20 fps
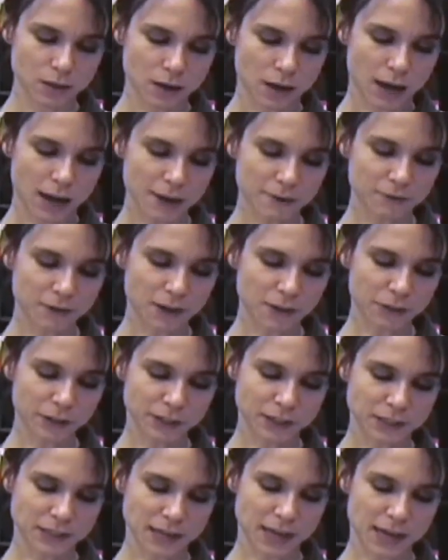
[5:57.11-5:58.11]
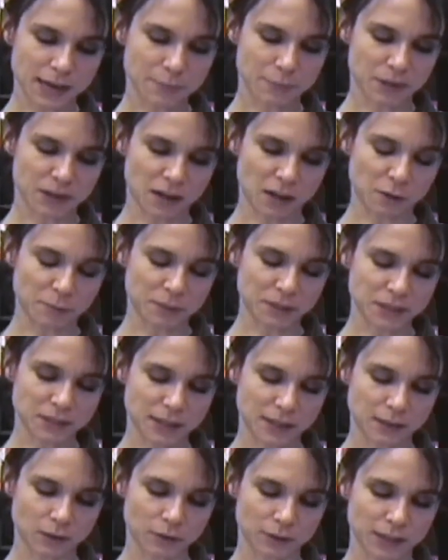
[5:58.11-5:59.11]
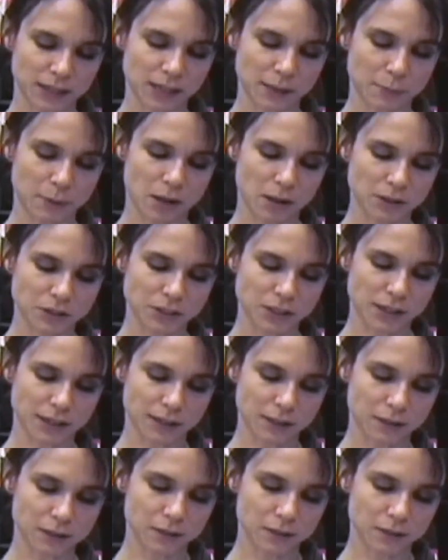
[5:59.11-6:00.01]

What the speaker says: "I have nothing today," Penelope said, looking apologetic.